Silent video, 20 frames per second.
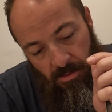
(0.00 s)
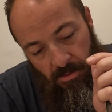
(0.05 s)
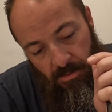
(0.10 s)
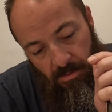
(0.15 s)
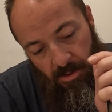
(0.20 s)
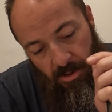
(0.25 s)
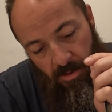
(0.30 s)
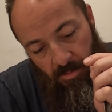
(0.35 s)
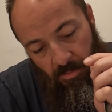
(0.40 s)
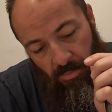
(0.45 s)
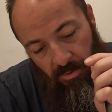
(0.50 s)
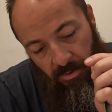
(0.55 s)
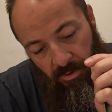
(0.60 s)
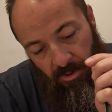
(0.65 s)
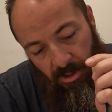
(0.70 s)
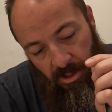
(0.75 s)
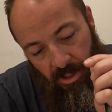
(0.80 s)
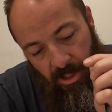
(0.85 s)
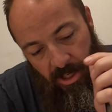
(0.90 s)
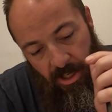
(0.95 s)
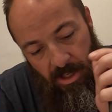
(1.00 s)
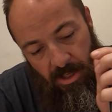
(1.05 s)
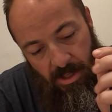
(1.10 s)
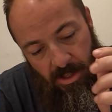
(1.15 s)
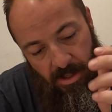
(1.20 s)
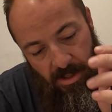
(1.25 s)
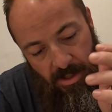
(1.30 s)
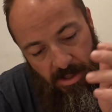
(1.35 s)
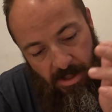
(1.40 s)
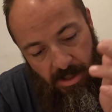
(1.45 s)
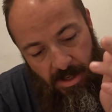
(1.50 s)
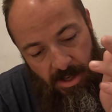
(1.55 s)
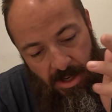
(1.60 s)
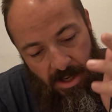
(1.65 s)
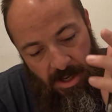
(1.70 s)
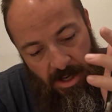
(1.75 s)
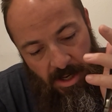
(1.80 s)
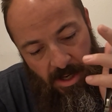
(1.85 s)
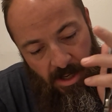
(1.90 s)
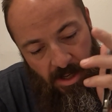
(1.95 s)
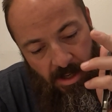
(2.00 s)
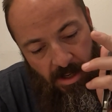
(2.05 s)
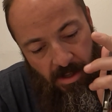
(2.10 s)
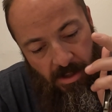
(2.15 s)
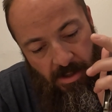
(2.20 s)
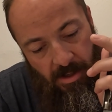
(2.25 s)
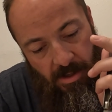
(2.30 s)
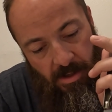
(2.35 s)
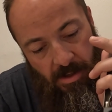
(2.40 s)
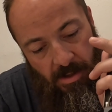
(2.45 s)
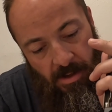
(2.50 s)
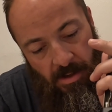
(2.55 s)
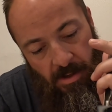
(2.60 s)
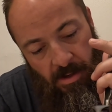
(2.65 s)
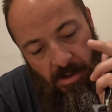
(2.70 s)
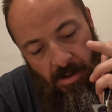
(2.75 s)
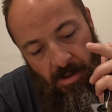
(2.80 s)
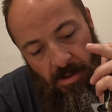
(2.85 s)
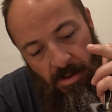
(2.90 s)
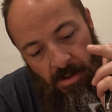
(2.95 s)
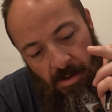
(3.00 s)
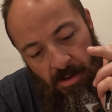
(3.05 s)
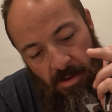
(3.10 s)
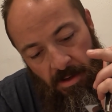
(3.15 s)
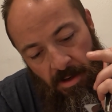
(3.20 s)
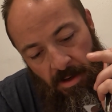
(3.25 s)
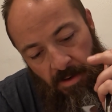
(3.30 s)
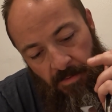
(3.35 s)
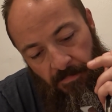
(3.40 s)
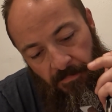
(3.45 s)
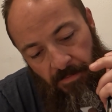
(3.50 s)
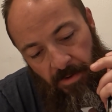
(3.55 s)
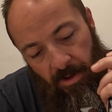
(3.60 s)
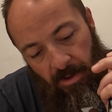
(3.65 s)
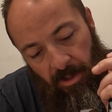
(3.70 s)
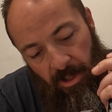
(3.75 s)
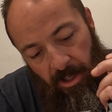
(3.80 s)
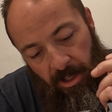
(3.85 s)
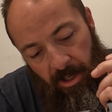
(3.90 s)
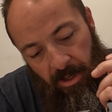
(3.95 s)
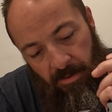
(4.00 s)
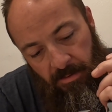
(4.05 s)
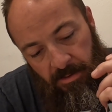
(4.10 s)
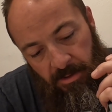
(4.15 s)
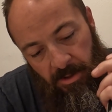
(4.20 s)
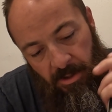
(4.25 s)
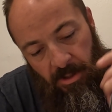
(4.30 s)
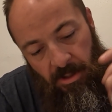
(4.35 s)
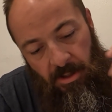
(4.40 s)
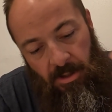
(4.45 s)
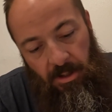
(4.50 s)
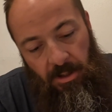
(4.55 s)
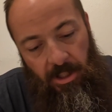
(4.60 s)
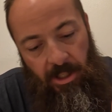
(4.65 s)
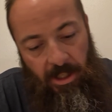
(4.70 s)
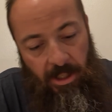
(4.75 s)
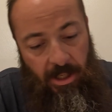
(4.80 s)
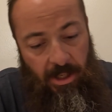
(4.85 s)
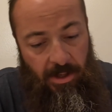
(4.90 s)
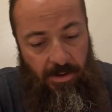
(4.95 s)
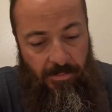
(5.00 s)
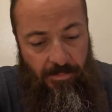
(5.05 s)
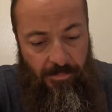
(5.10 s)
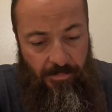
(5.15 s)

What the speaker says: Try to plug it in. Yeah, it felt like that was a good click.